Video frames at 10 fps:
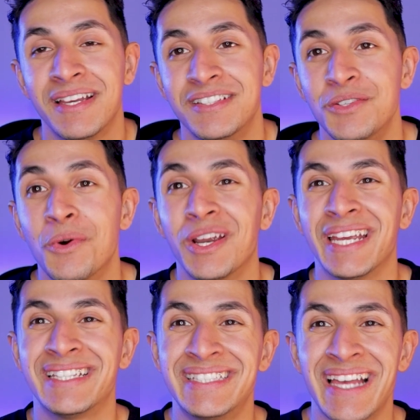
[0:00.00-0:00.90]
because you are
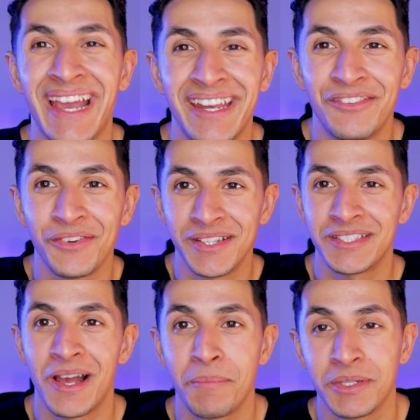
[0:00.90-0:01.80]
excited for
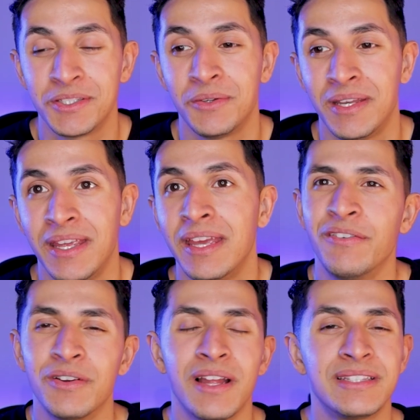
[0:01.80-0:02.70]
this opportunity.
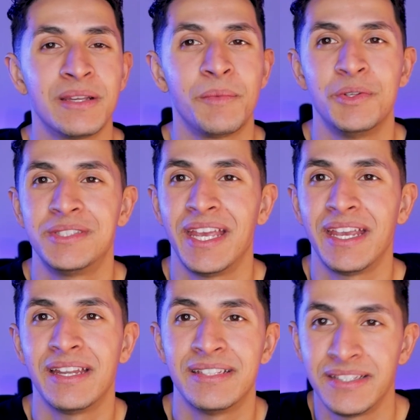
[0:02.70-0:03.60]
If you're not someone who's
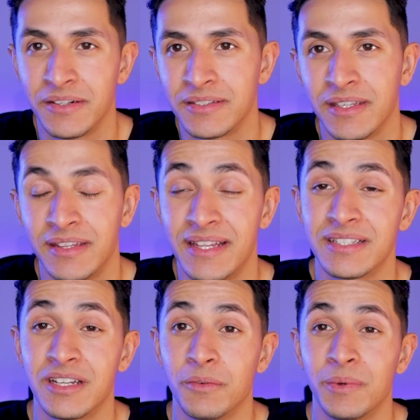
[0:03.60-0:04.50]
taking it seriously, that's
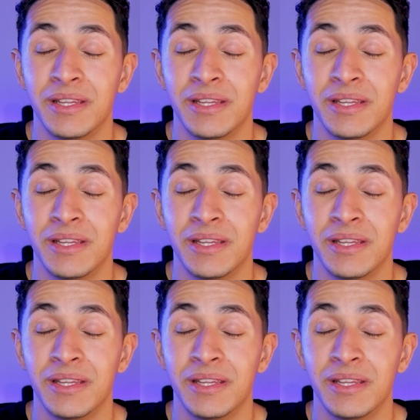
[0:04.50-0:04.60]
going to